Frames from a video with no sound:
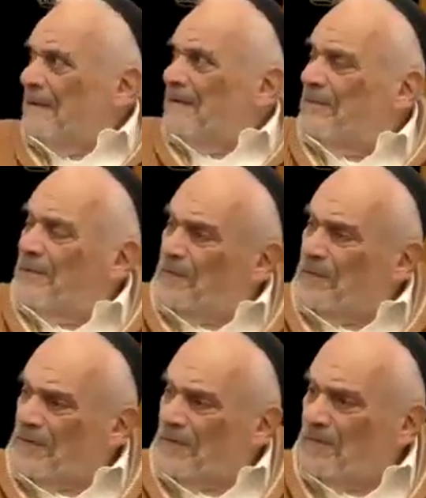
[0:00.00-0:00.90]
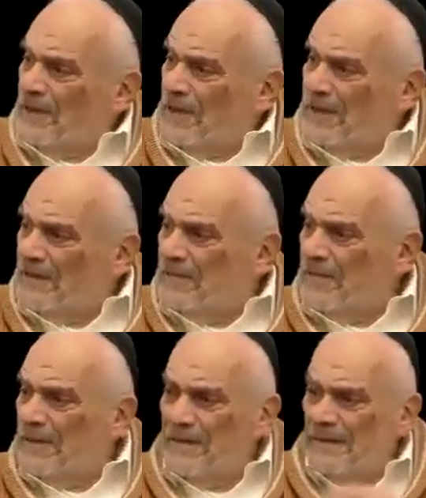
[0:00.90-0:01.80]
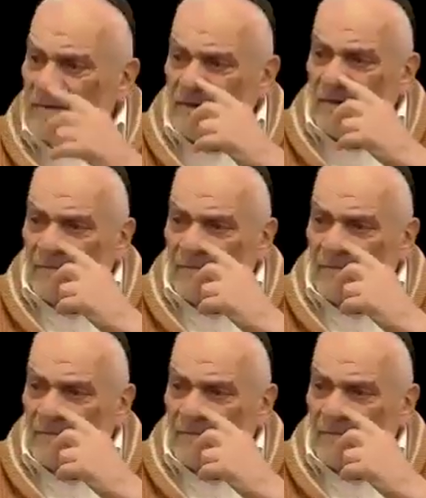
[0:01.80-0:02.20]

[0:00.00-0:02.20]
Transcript: Purpose of the plagues was